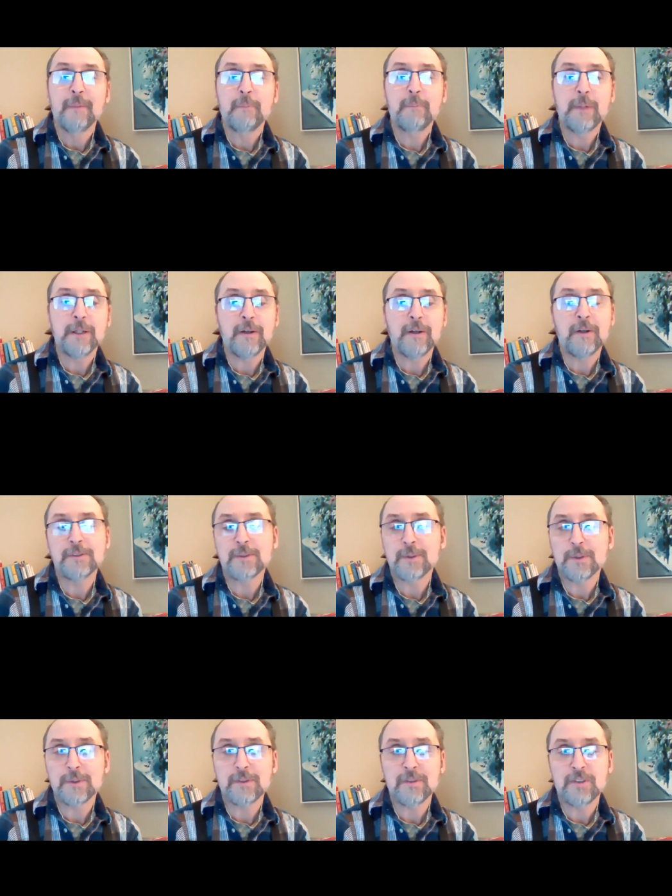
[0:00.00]
but also
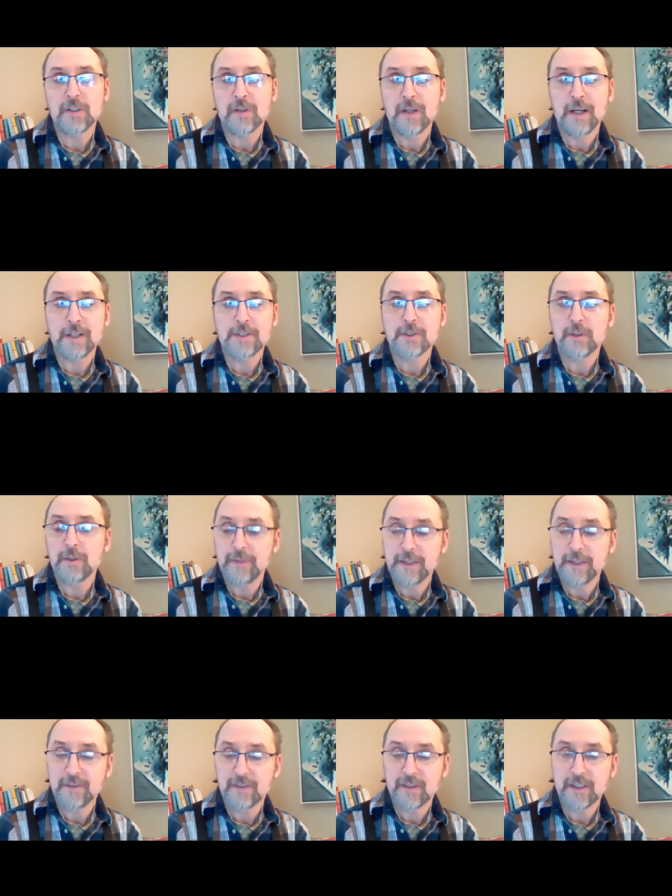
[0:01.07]
in geological
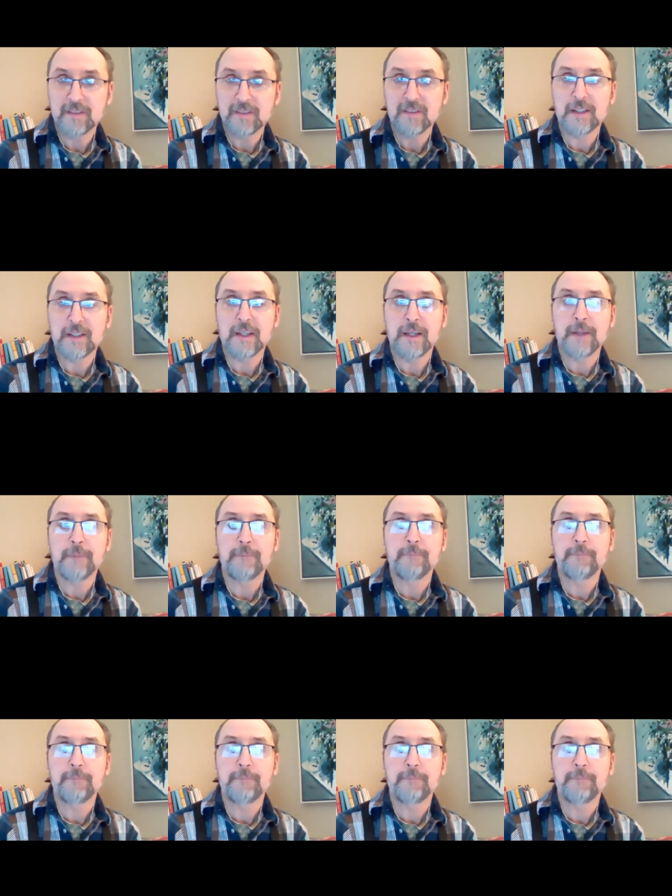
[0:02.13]
events, things like that.